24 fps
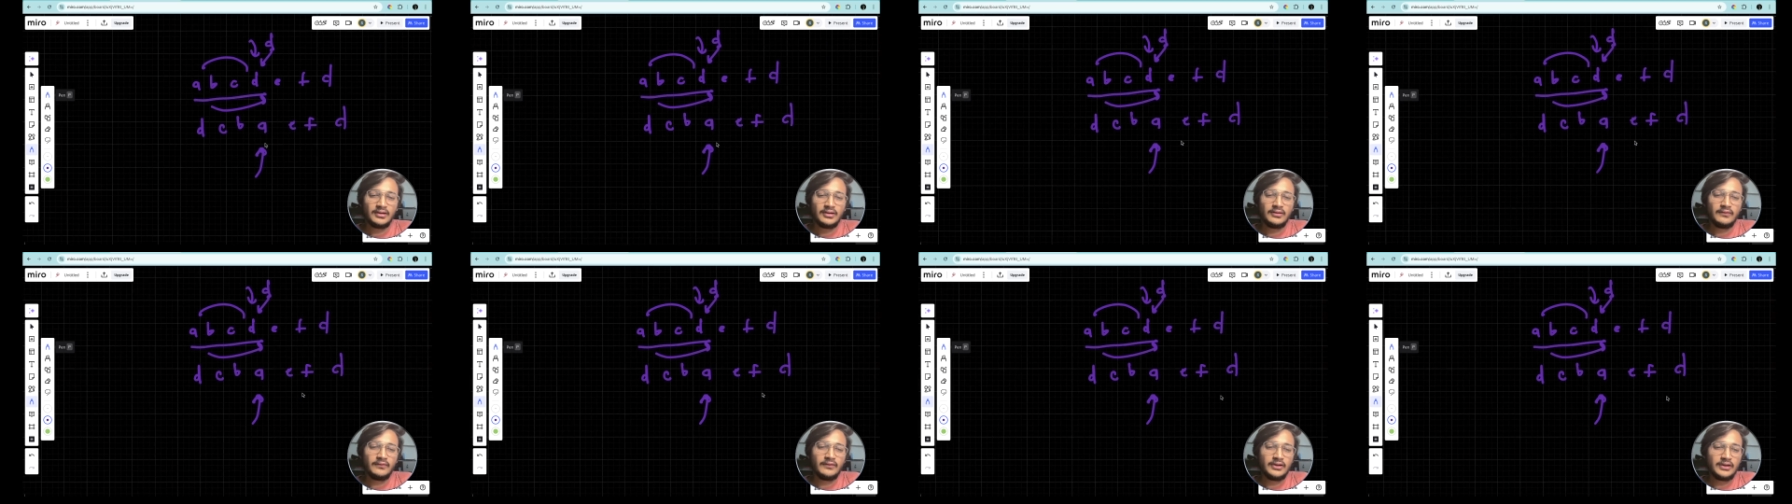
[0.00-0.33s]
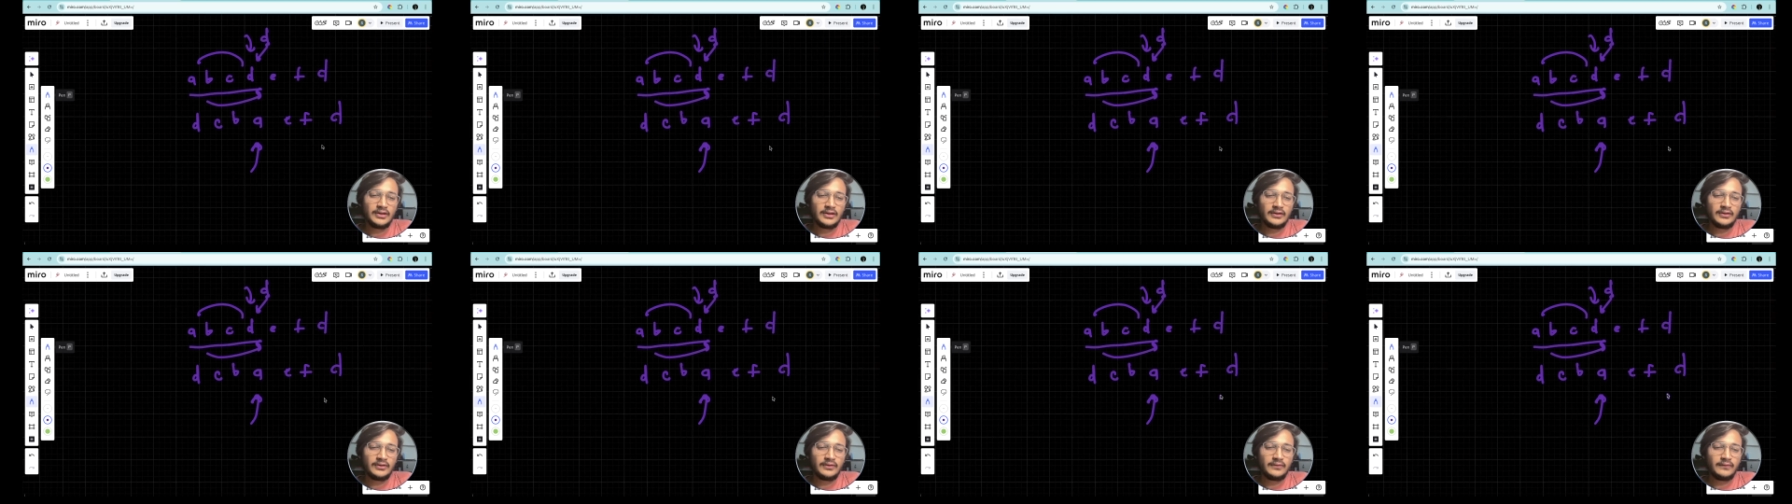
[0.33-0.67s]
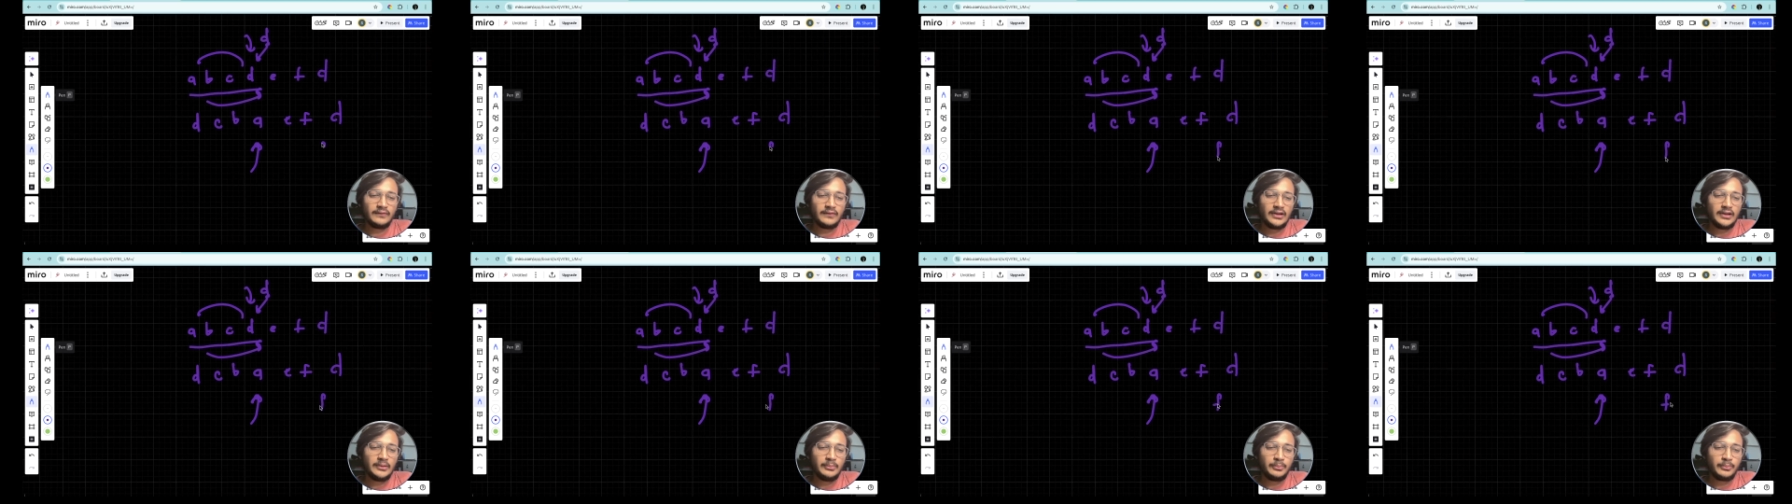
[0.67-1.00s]
which is
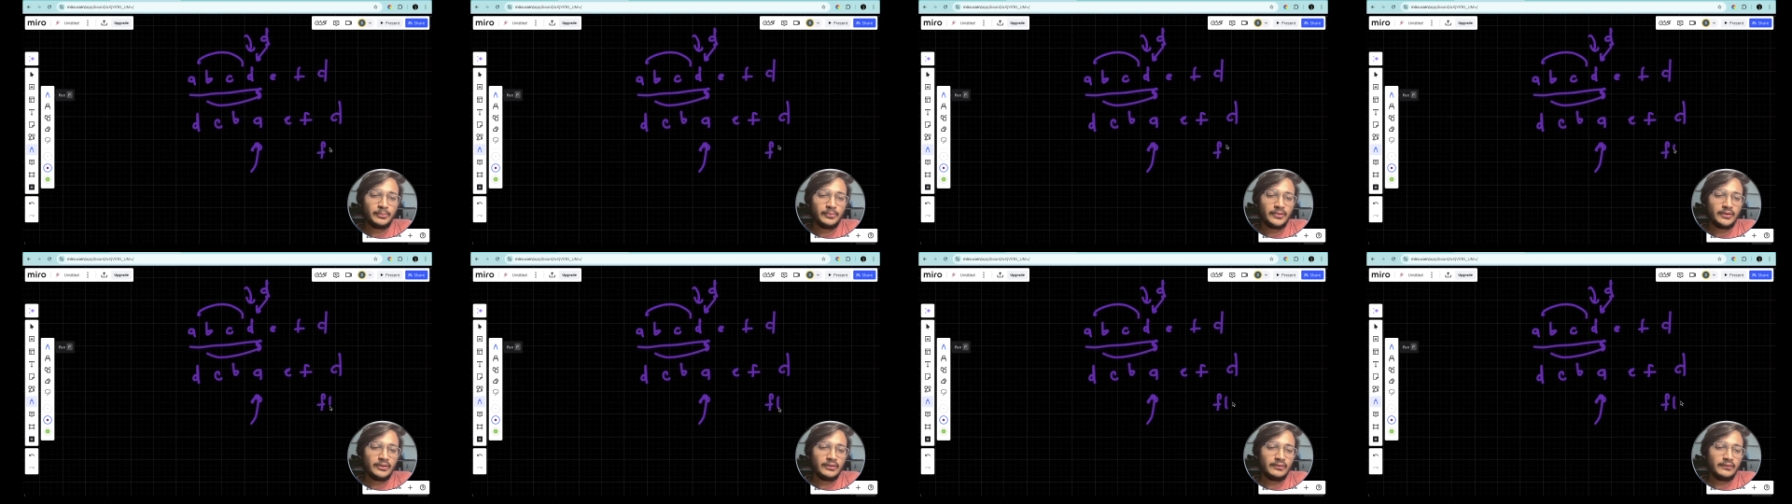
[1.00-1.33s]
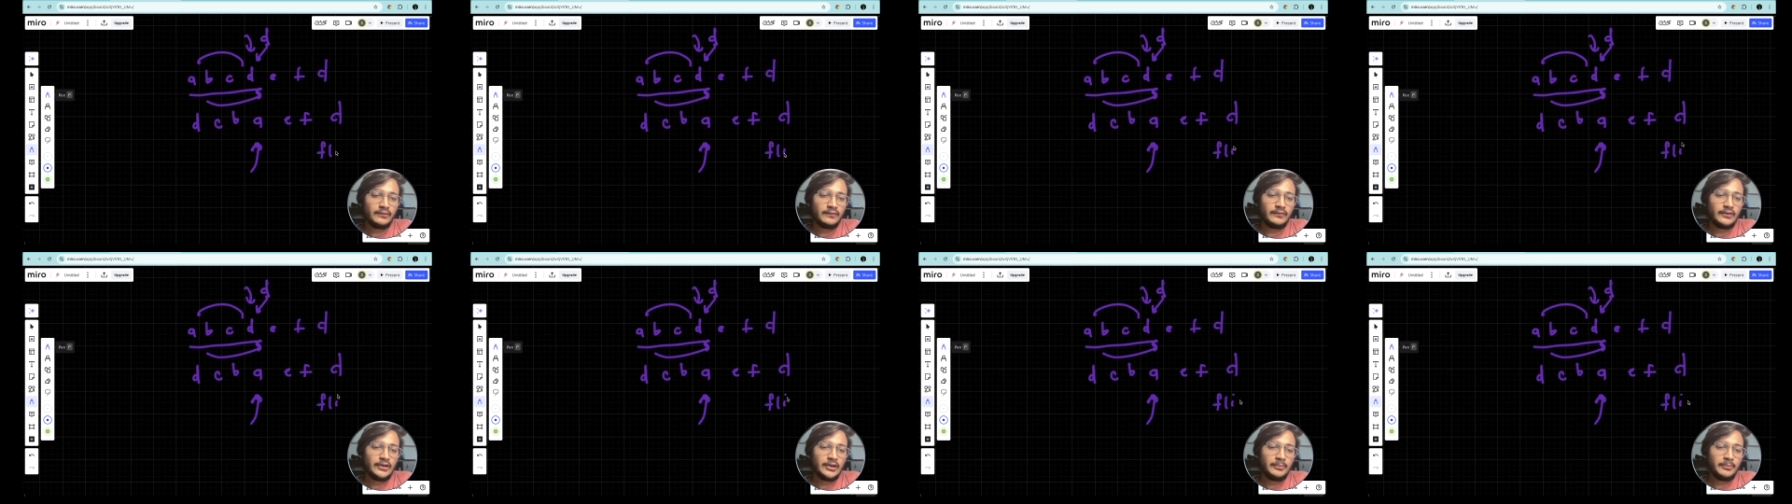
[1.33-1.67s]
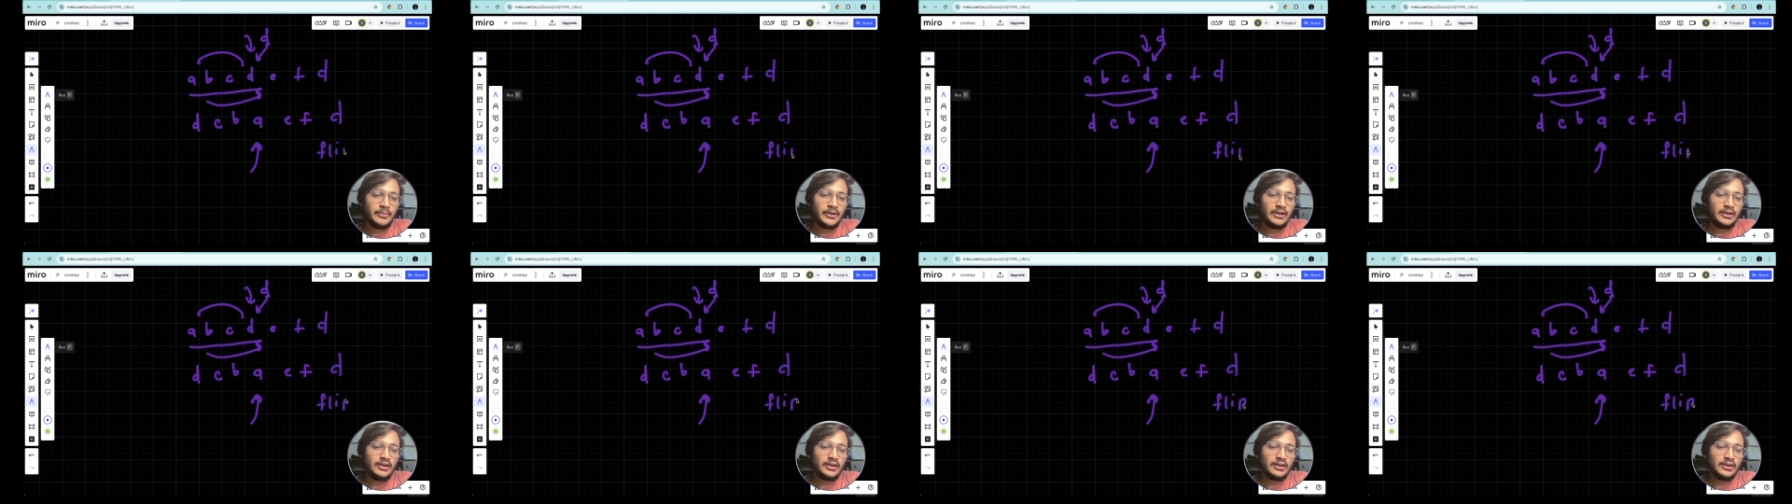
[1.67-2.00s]

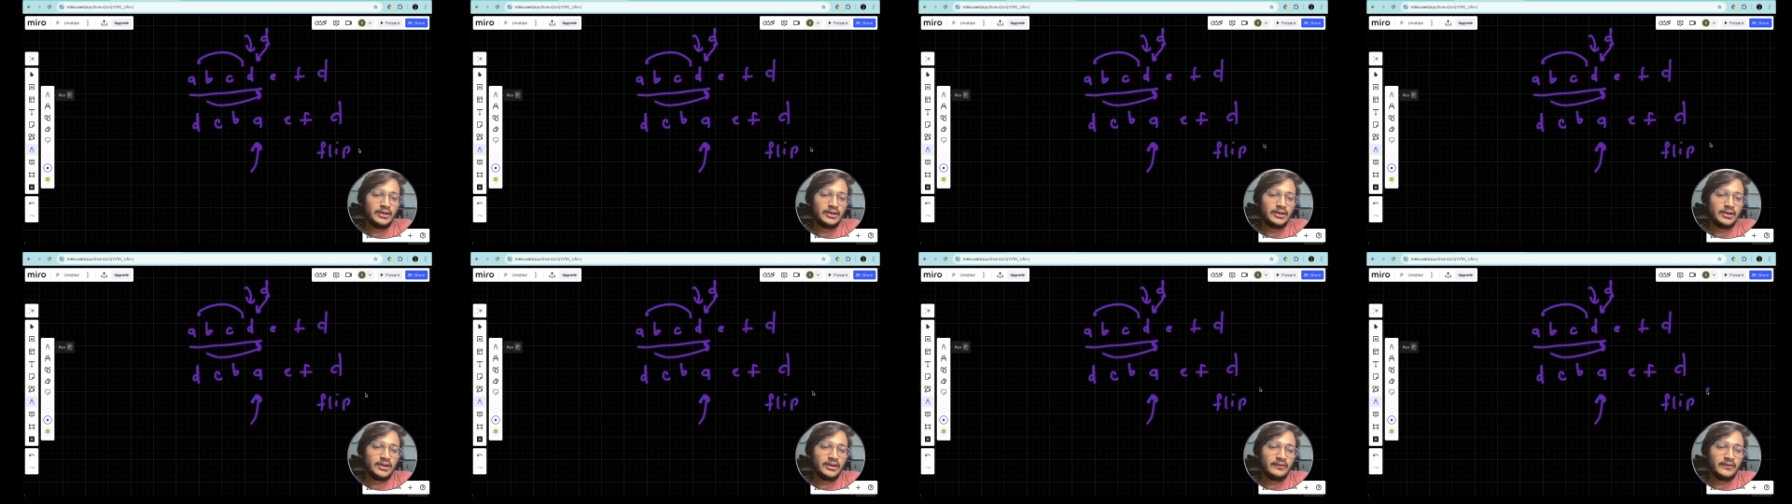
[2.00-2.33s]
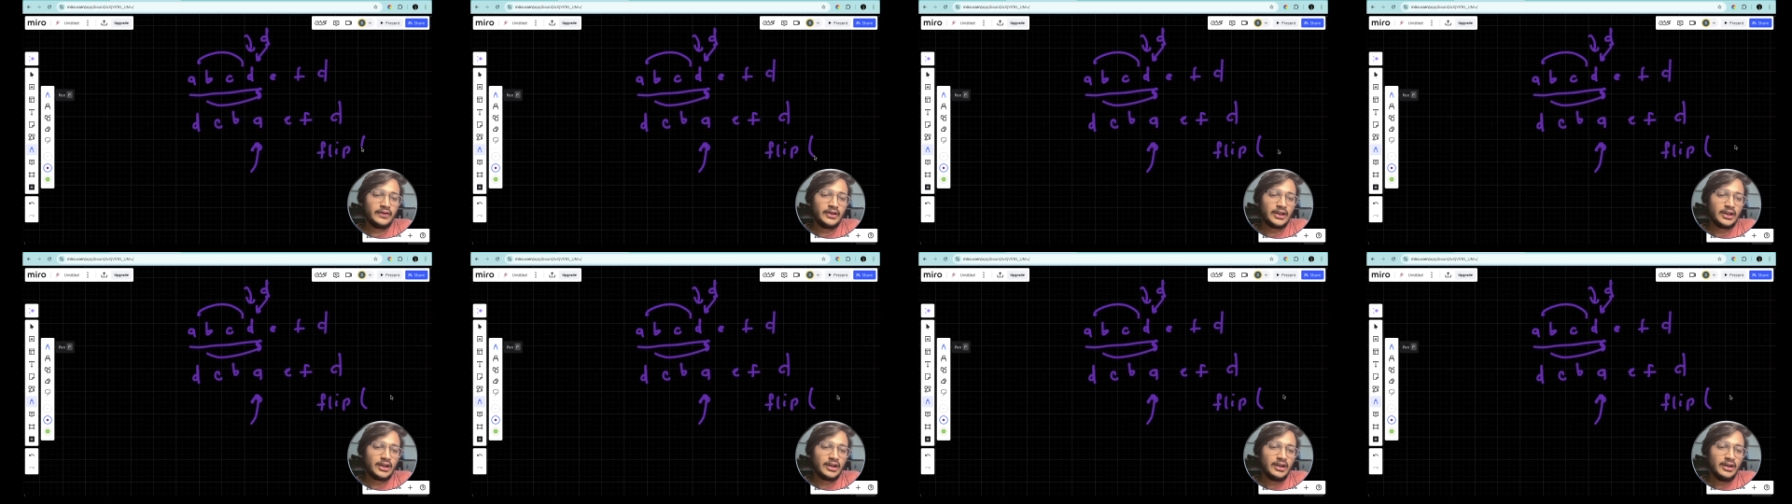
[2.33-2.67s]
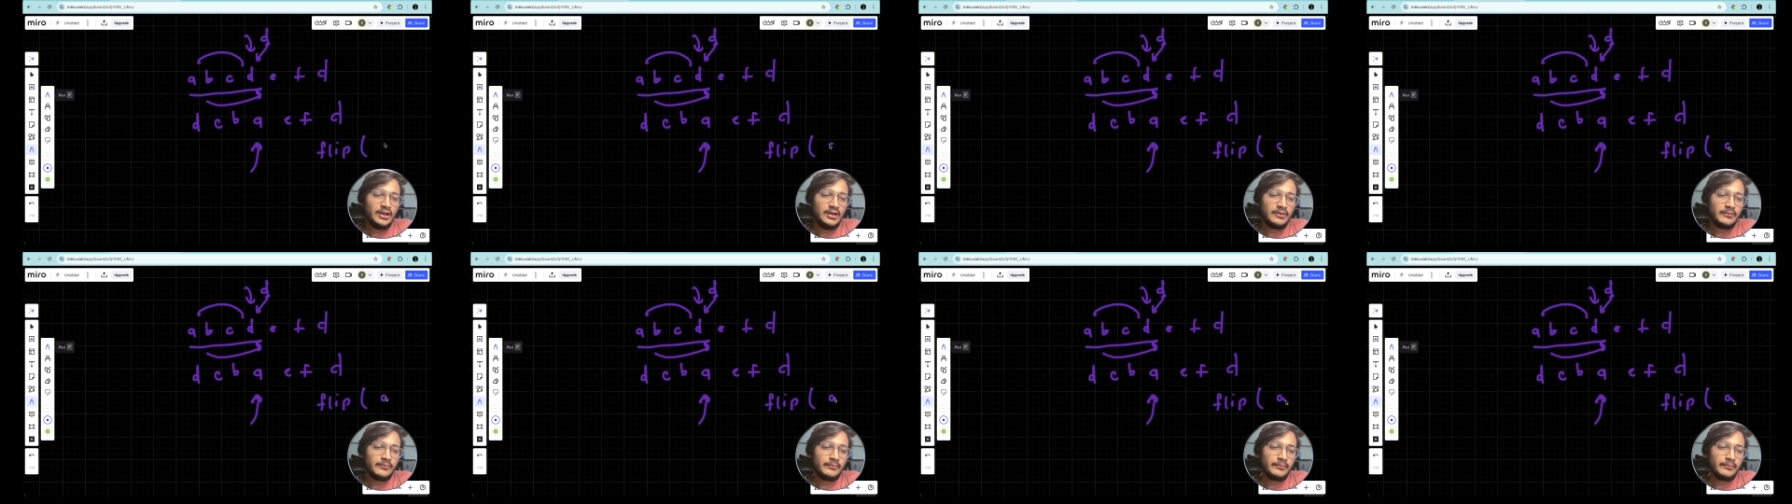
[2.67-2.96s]
flipping and given array.